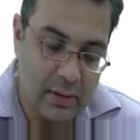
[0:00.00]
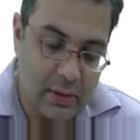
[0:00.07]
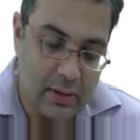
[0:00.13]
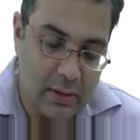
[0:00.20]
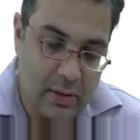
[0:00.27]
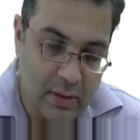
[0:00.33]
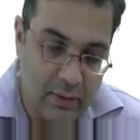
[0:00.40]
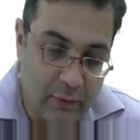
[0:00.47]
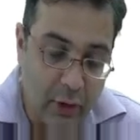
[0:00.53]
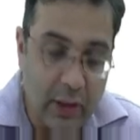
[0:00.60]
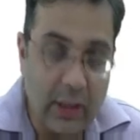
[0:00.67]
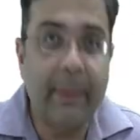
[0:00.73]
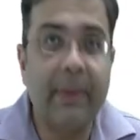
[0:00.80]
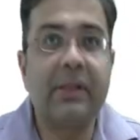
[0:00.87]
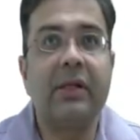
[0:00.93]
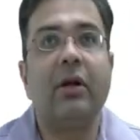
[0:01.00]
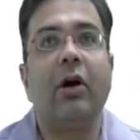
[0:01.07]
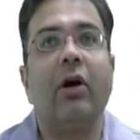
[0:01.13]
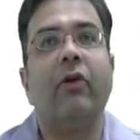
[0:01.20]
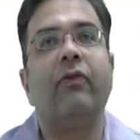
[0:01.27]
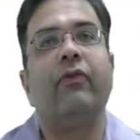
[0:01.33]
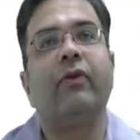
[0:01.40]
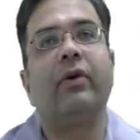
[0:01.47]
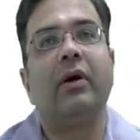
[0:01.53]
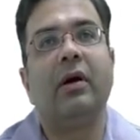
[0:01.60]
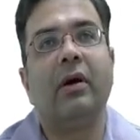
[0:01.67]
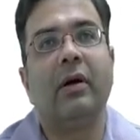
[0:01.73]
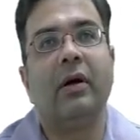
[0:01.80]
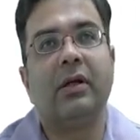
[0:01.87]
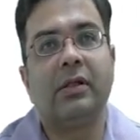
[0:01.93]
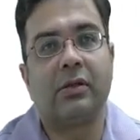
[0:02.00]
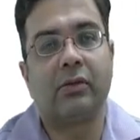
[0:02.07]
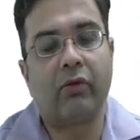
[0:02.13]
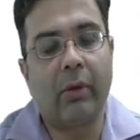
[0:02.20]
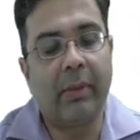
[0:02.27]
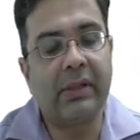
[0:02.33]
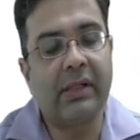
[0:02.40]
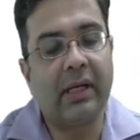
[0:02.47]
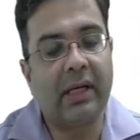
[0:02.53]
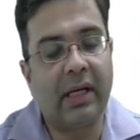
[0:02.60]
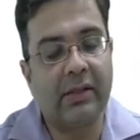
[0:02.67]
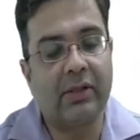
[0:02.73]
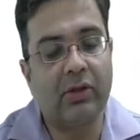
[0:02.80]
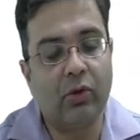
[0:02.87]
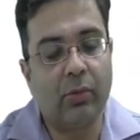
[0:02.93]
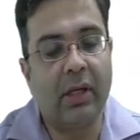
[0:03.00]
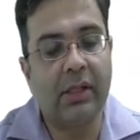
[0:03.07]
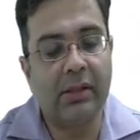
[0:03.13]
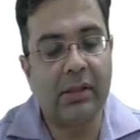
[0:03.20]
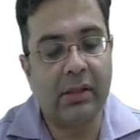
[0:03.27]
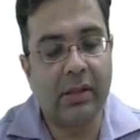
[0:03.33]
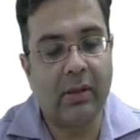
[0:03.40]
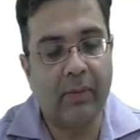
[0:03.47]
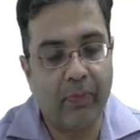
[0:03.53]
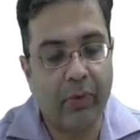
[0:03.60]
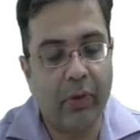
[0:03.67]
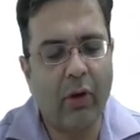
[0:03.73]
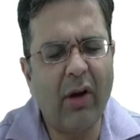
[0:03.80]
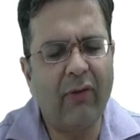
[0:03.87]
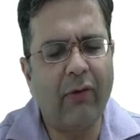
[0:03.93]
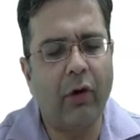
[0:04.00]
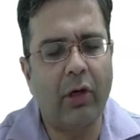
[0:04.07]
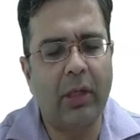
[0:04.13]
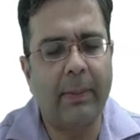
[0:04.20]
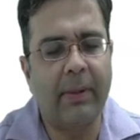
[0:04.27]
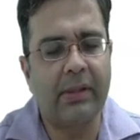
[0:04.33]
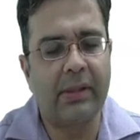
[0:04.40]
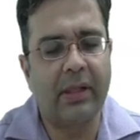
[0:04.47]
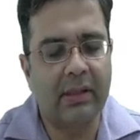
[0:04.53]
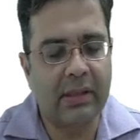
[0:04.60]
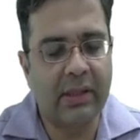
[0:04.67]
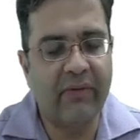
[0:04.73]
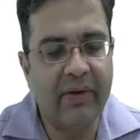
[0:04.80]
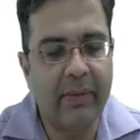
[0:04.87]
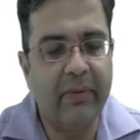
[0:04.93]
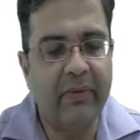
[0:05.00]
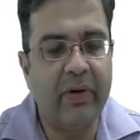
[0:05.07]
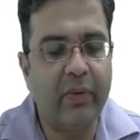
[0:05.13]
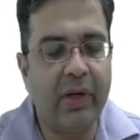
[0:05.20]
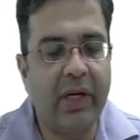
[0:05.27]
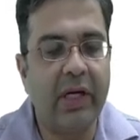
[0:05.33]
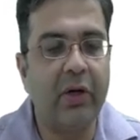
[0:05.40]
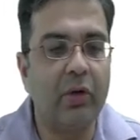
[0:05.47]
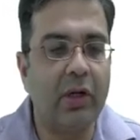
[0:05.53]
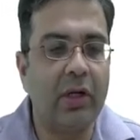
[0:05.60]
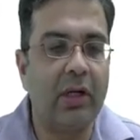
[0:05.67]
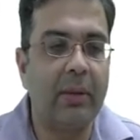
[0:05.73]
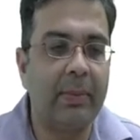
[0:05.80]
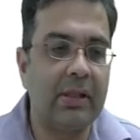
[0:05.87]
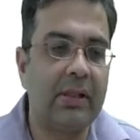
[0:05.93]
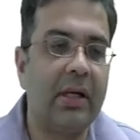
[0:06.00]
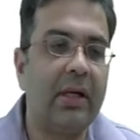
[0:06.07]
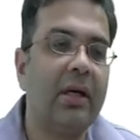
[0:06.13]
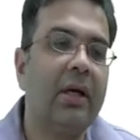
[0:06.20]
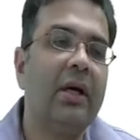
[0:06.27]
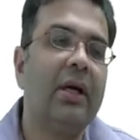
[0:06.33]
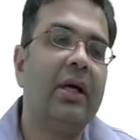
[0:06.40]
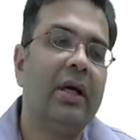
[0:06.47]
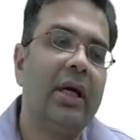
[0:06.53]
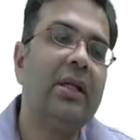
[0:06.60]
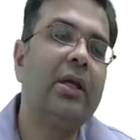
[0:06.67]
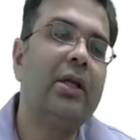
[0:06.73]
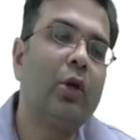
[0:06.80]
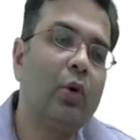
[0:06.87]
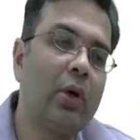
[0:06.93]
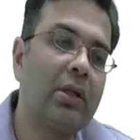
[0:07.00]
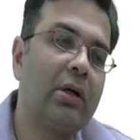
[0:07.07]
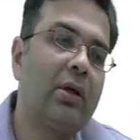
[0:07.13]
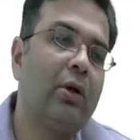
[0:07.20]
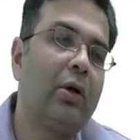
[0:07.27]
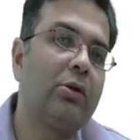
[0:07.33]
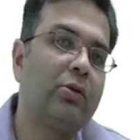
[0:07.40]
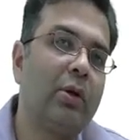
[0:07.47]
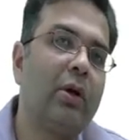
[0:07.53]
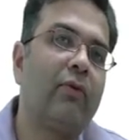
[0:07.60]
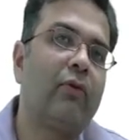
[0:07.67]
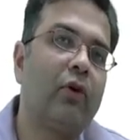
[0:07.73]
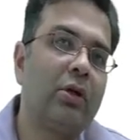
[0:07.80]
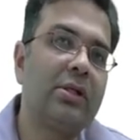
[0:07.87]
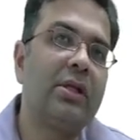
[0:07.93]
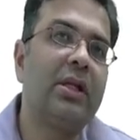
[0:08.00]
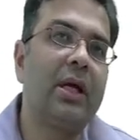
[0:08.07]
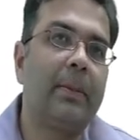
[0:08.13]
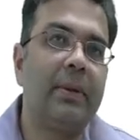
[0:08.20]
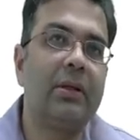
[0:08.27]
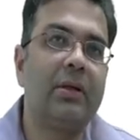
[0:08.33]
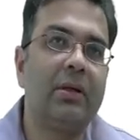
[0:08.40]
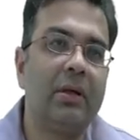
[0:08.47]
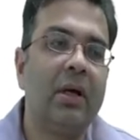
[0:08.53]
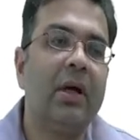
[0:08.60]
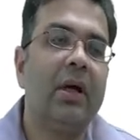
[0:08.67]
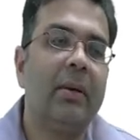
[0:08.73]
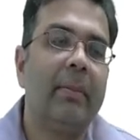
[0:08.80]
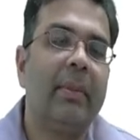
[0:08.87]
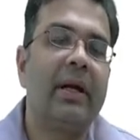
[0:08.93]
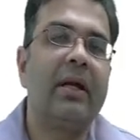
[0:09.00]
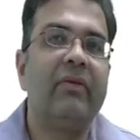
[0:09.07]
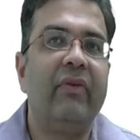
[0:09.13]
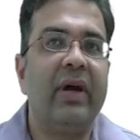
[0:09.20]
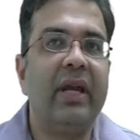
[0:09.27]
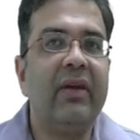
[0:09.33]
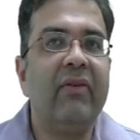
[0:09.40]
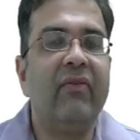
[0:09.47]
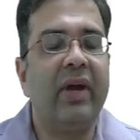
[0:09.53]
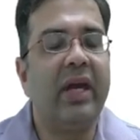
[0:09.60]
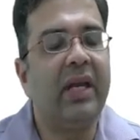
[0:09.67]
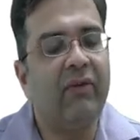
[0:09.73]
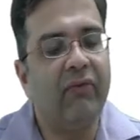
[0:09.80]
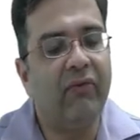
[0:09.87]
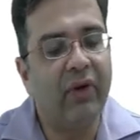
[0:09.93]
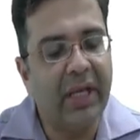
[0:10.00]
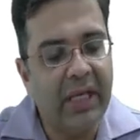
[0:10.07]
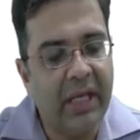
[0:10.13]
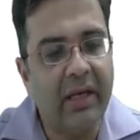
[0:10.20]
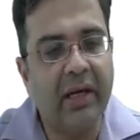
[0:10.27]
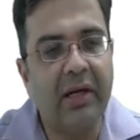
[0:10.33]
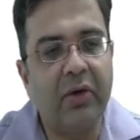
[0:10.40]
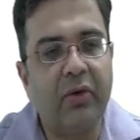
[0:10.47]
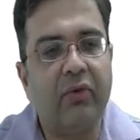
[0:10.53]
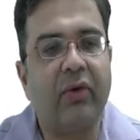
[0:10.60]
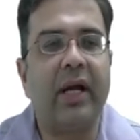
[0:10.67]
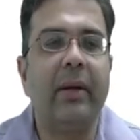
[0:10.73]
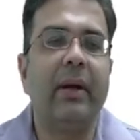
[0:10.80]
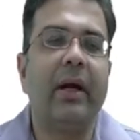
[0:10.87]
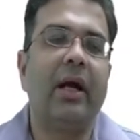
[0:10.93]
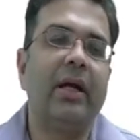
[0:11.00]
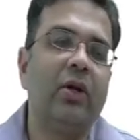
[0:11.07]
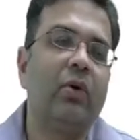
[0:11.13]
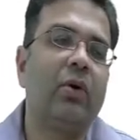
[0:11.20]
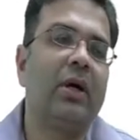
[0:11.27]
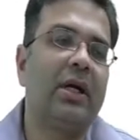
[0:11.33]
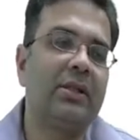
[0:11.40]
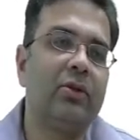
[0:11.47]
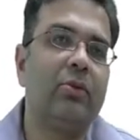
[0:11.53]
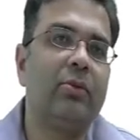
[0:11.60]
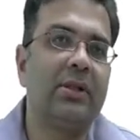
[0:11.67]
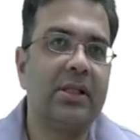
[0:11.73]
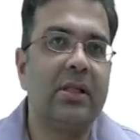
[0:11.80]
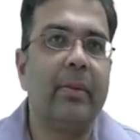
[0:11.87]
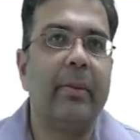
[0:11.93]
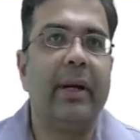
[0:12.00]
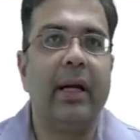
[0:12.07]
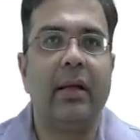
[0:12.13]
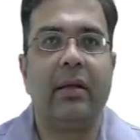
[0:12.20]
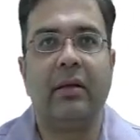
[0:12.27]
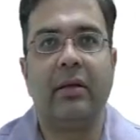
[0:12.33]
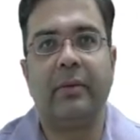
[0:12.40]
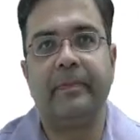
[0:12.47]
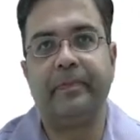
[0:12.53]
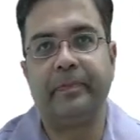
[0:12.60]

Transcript: uh, of squamous cell carcinomas, not 40%, somewhere between 20 to 30% in the lower third also and of course in the upper third but it's very, very, very rare to find adenocarcinomas in the middle third.